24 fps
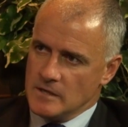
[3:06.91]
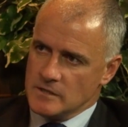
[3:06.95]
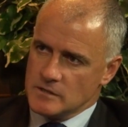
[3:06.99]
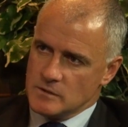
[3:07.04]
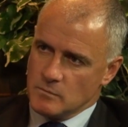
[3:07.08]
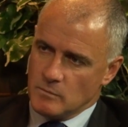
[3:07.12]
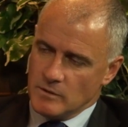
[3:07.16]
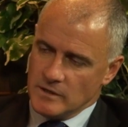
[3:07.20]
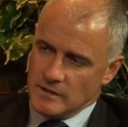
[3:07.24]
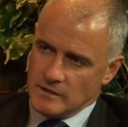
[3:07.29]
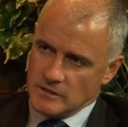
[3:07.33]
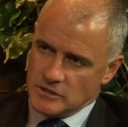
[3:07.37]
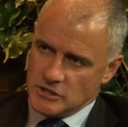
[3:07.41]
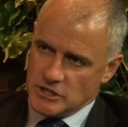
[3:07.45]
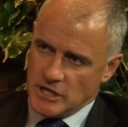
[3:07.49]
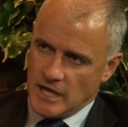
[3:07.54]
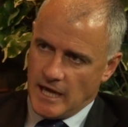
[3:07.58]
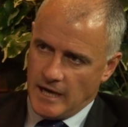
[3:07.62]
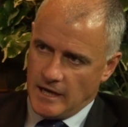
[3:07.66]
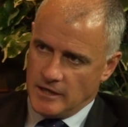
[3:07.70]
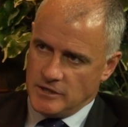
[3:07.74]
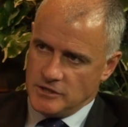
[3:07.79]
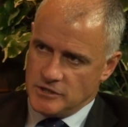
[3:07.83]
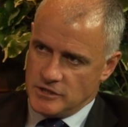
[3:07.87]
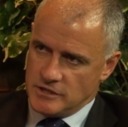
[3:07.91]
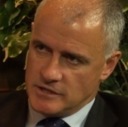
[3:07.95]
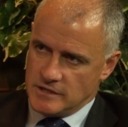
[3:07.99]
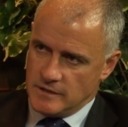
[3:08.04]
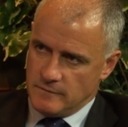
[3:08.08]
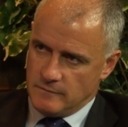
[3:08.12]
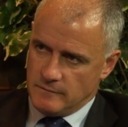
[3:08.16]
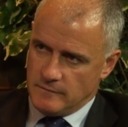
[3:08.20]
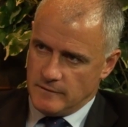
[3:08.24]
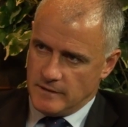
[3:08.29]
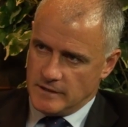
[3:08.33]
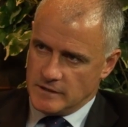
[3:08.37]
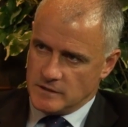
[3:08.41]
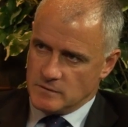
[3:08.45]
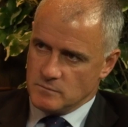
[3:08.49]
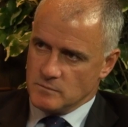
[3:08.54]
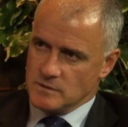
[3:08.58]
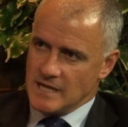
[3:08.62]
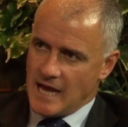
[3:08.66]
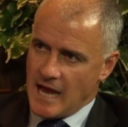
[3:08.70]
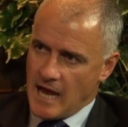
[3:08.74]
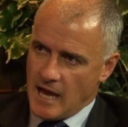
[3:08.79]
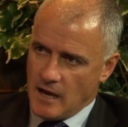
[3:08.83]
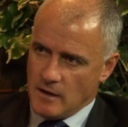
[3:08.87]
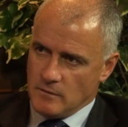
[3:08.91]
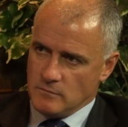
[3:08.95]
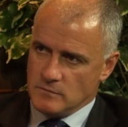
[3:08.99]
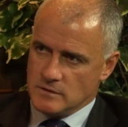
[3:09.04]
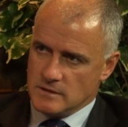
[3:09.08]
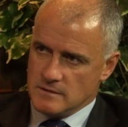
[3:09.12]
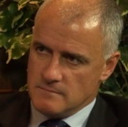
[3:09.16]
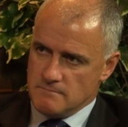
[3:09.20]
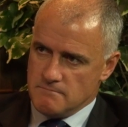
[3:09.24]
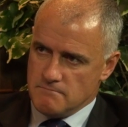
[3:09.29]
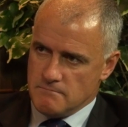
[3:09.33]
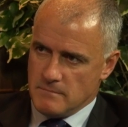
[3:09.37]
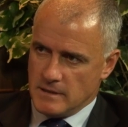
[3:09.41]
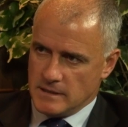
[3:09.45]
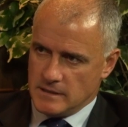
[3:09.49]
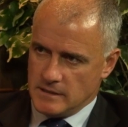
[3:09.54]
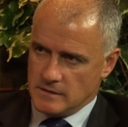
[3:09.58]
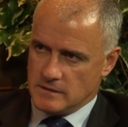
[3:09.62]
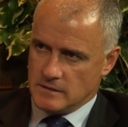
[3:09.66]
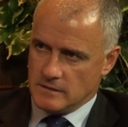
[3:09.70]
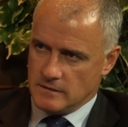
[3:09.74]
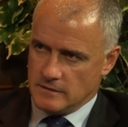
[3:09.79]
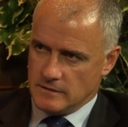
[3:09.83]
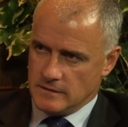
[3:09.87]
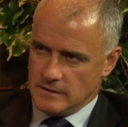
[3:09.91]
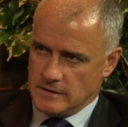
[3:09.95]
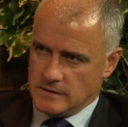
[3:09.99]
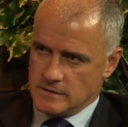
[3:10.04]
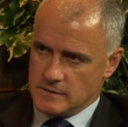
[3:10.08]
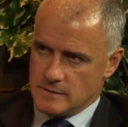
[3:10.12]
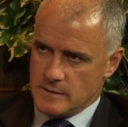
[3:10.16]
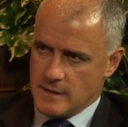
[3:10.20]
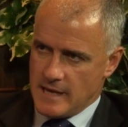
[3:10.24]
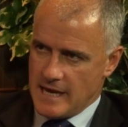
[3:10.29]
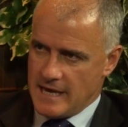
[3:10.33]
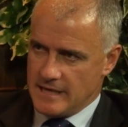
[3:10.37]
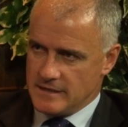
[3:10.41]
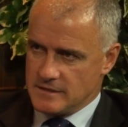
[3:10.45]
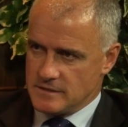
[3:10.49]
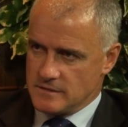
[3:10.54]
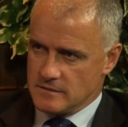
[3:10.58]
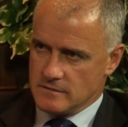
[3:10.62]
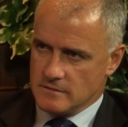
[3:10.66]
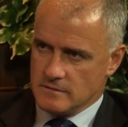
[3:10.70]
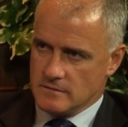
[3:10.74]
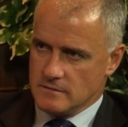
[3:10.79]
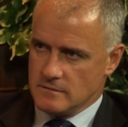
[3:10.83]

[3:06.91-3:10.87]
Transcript: So one of the challenges it faced was how to monetize that